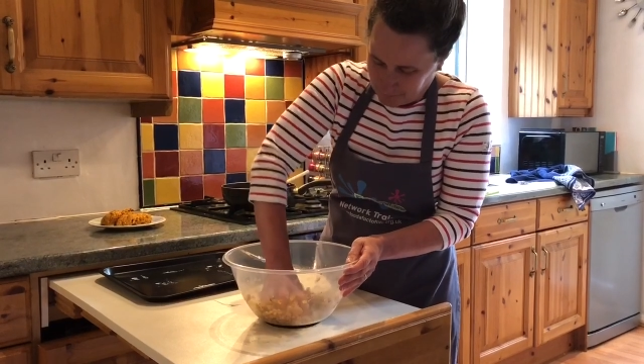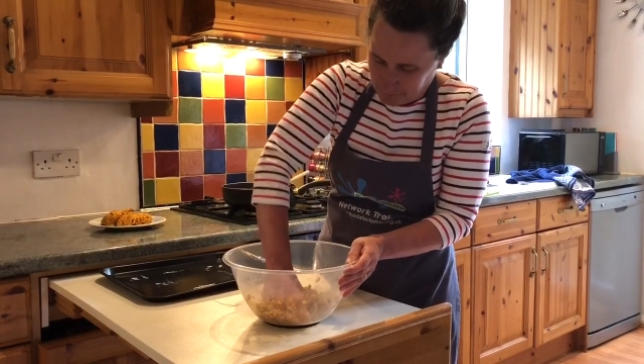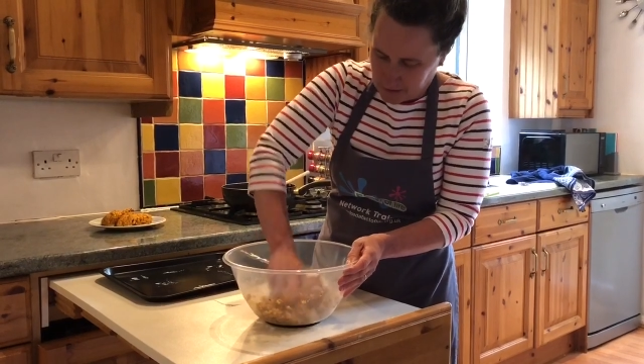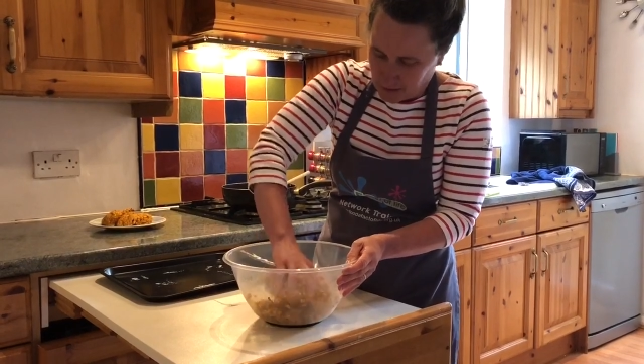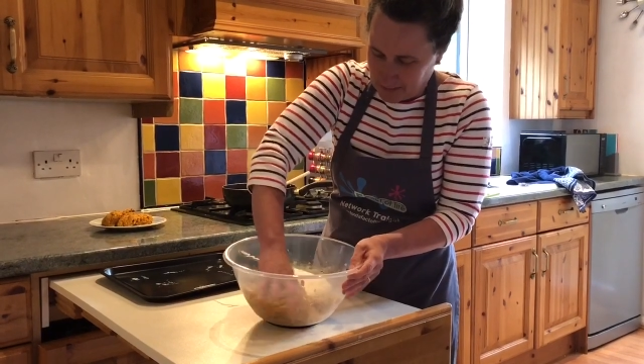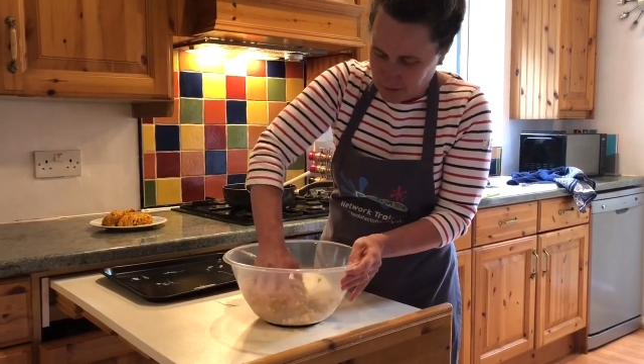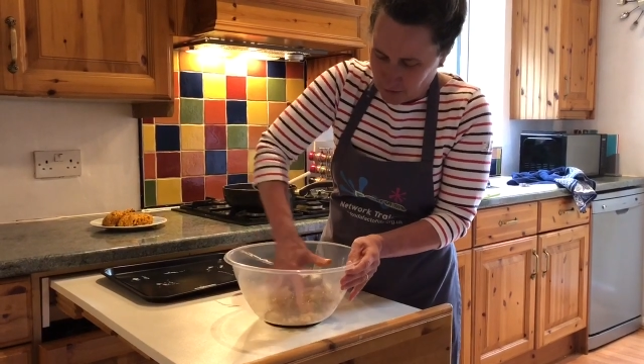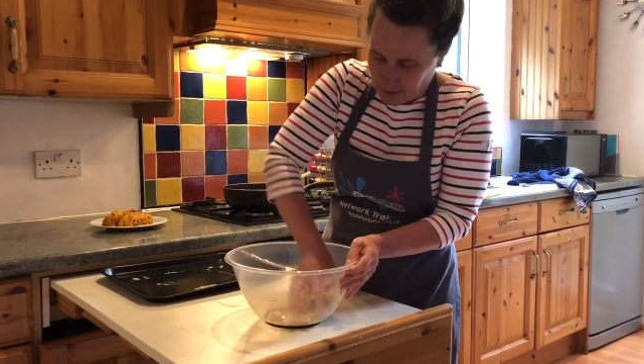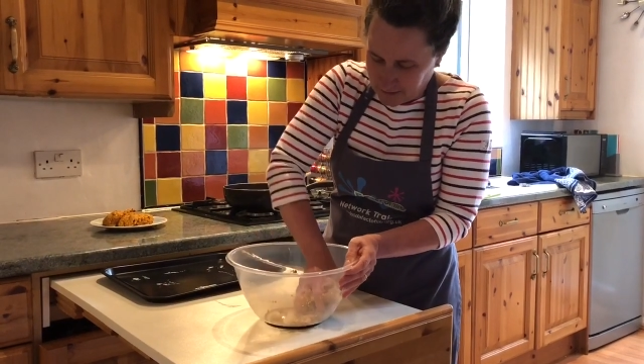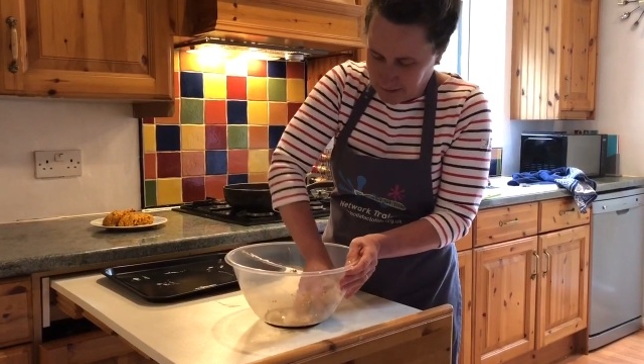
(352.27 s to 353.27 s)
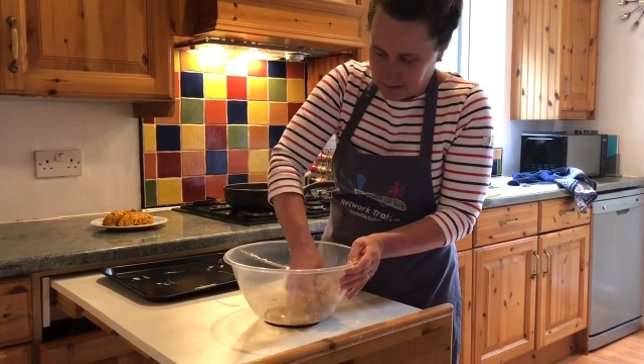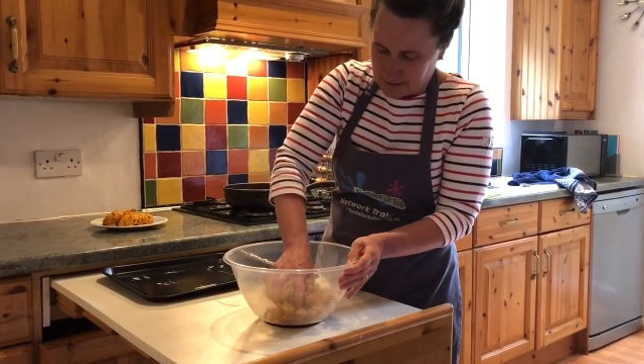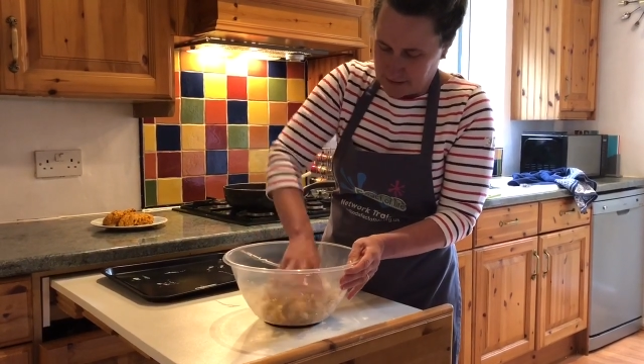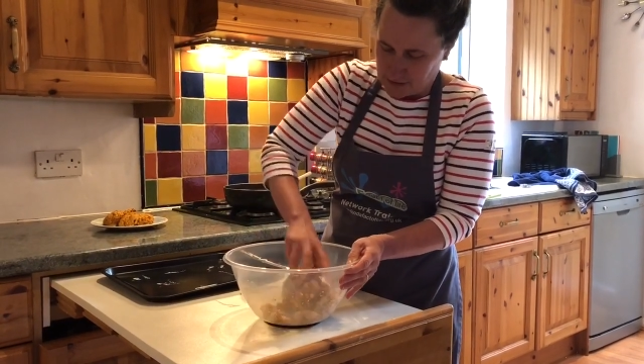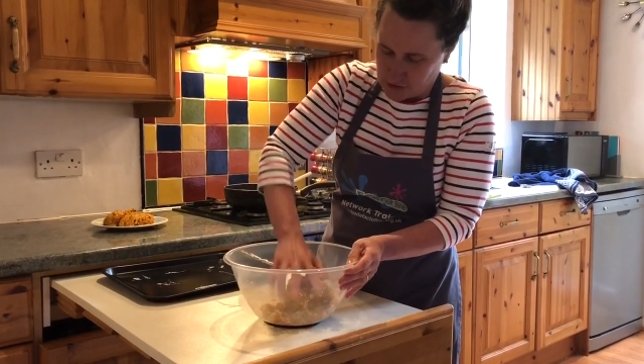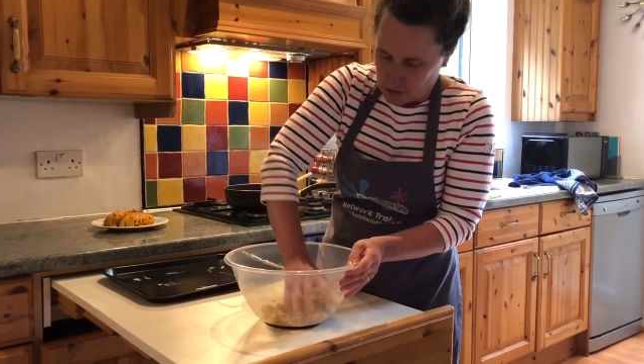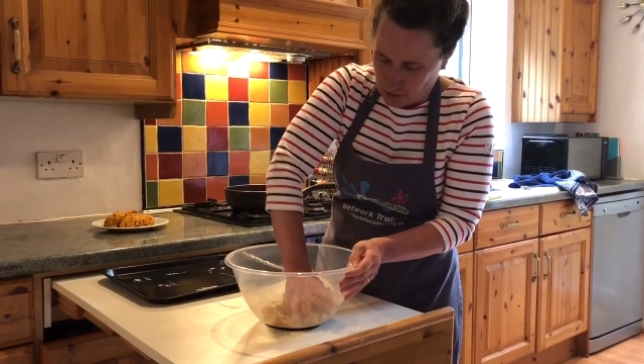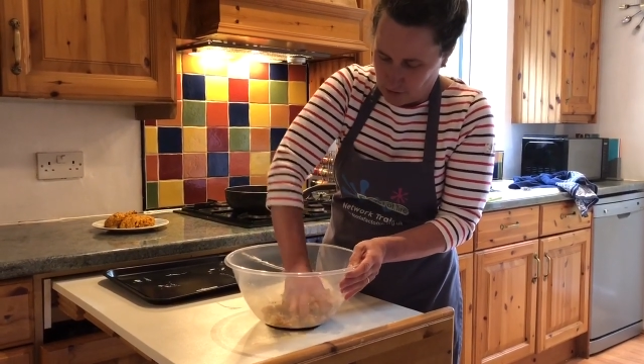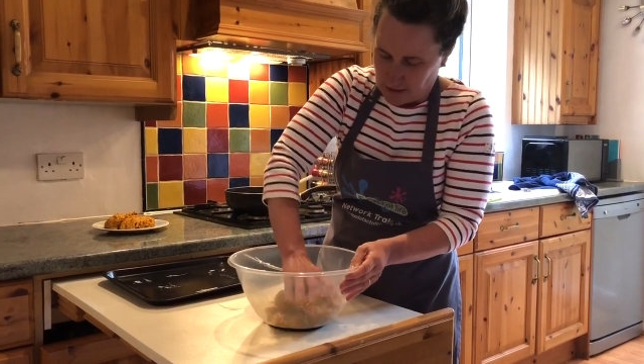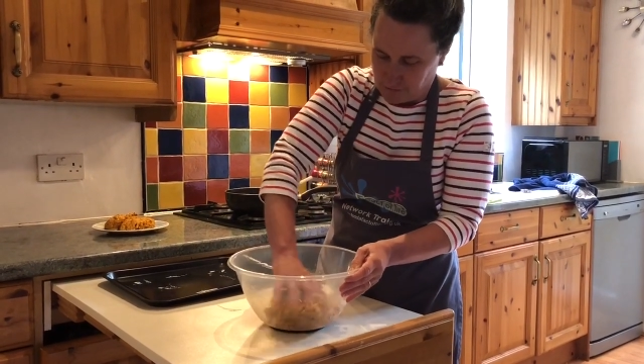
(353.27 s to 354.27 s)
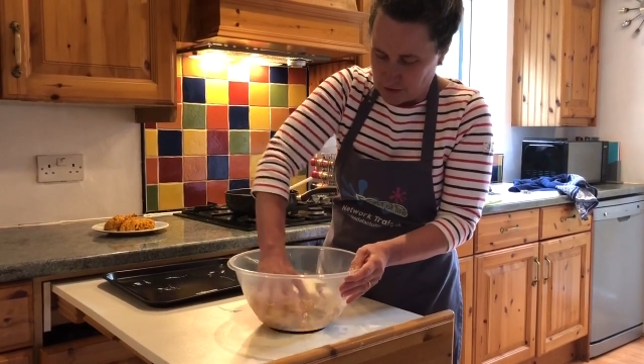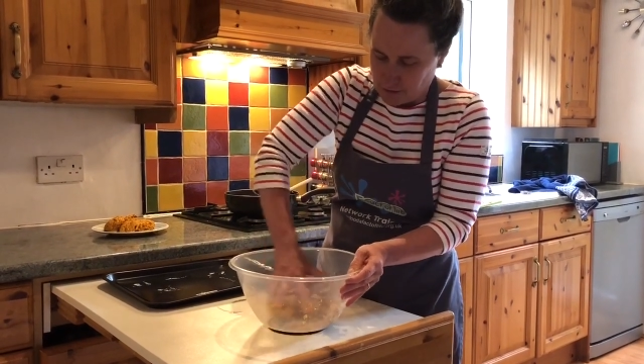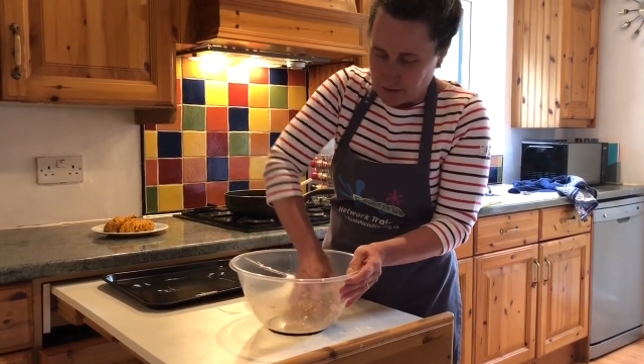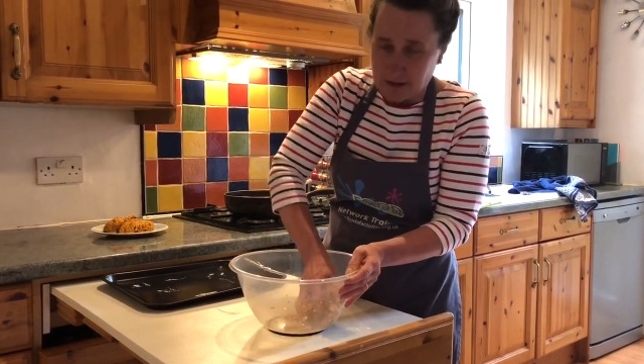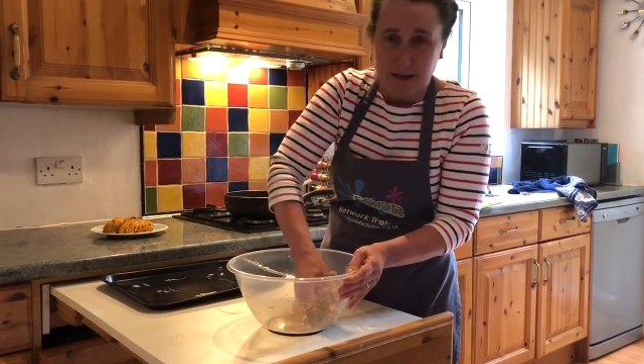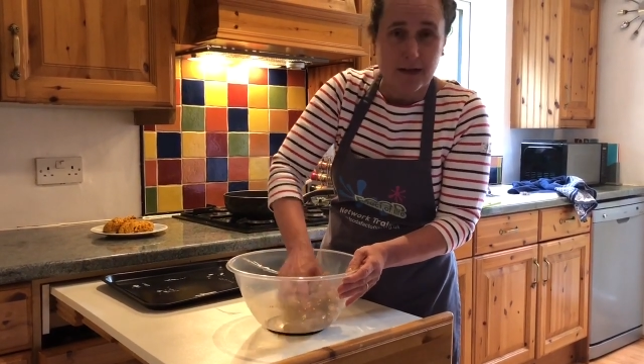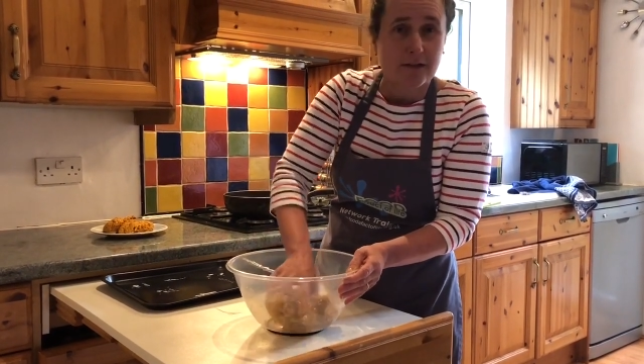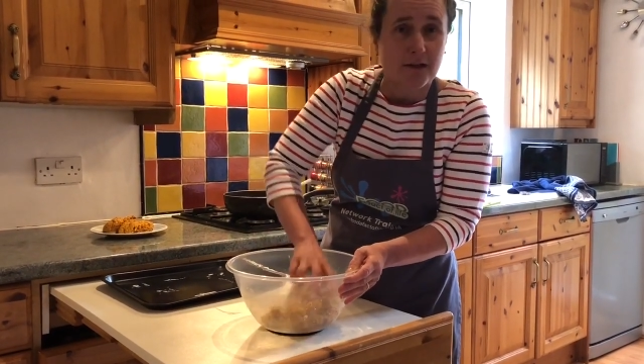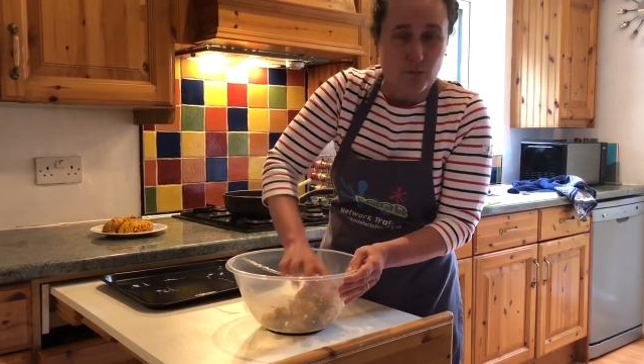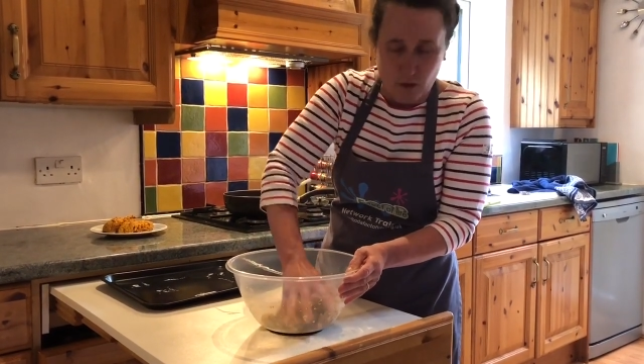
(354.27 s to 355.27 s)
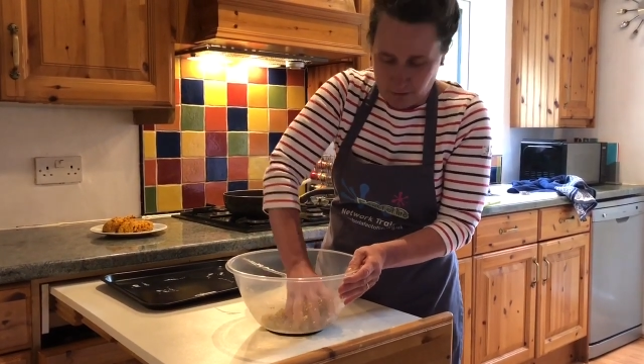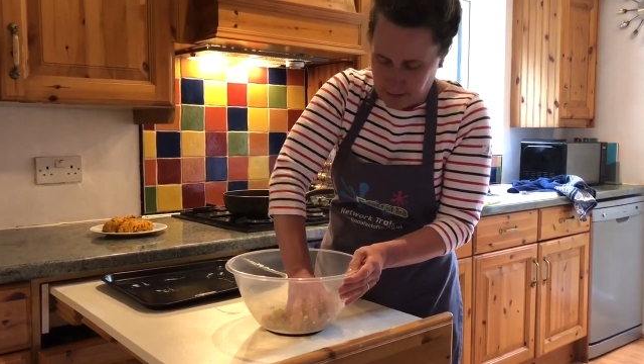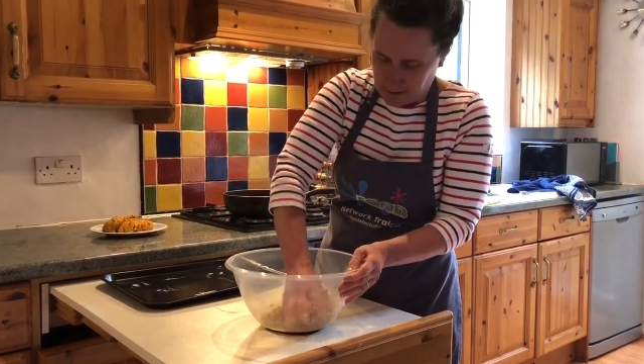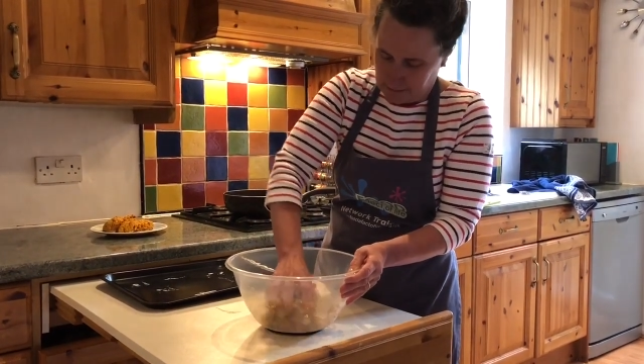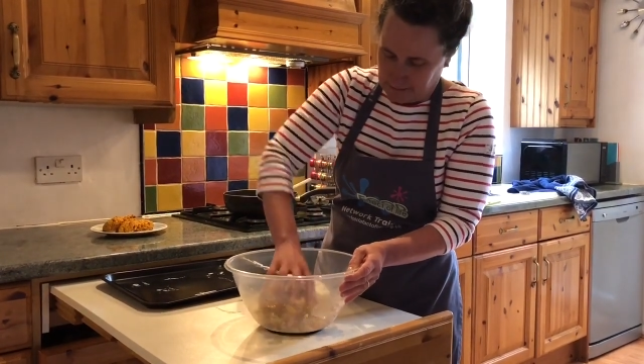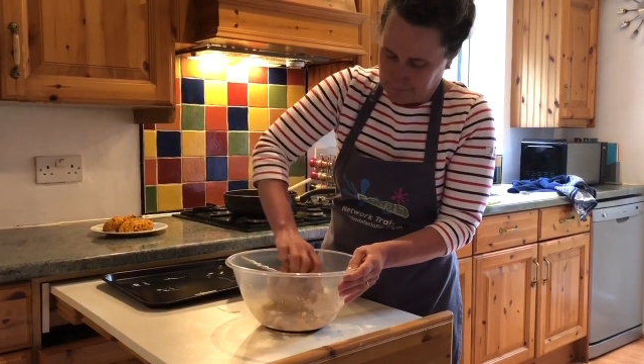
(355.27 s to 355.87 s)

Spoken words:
But you may not like it, so if you don't like it, don't worry.